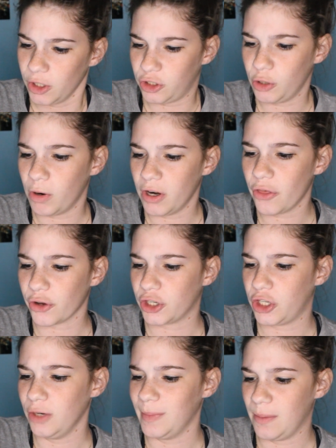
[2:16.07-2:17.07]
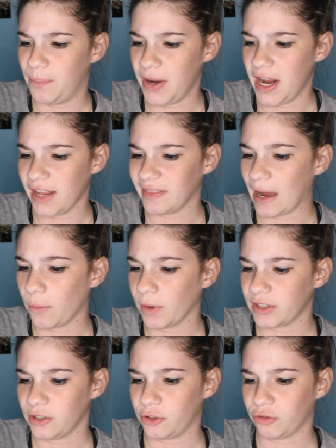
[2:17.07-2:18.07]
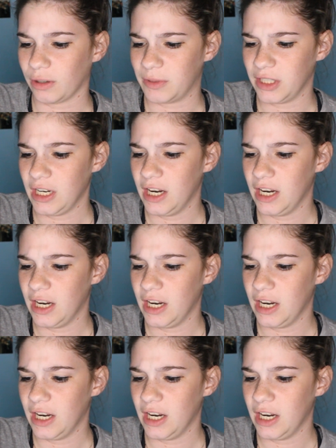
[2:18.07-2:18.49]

To another human being that wasn't scripted